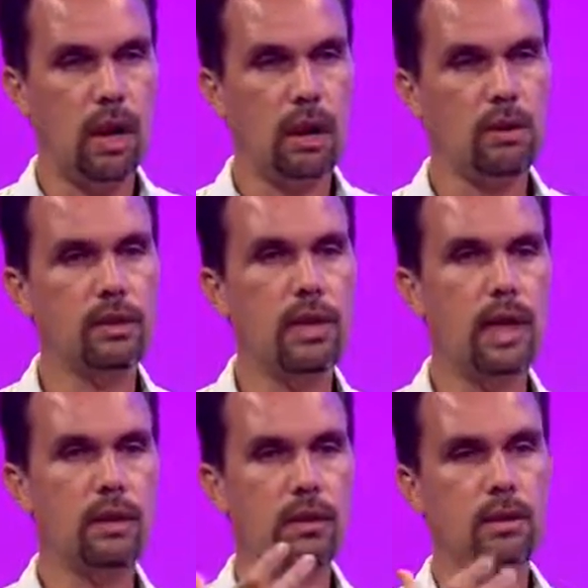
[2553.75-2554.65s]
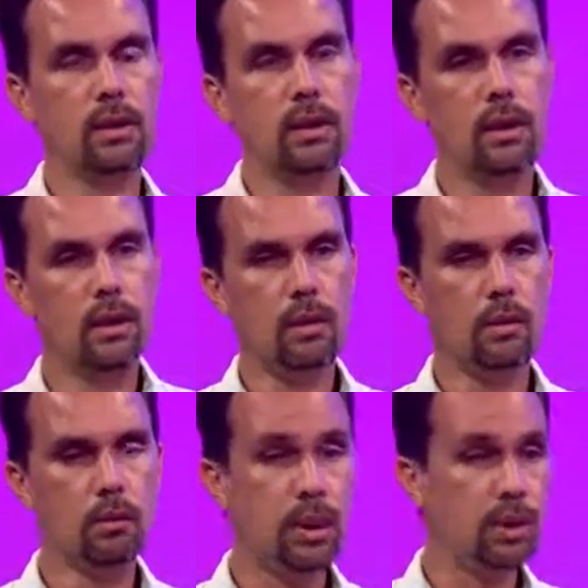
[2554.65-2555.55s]
How does that
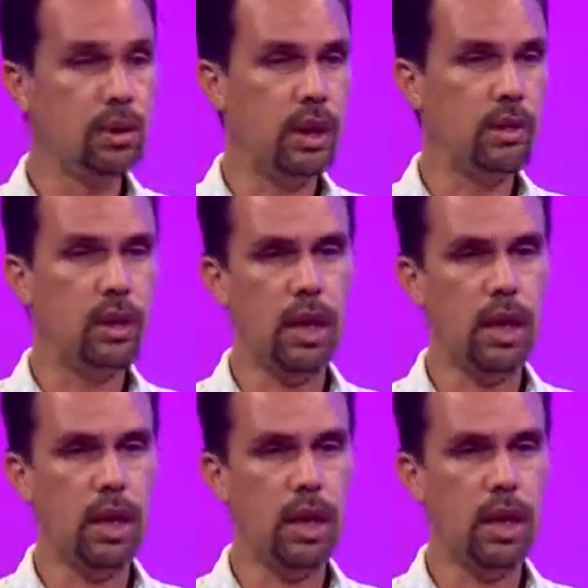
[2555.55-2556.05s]
build up?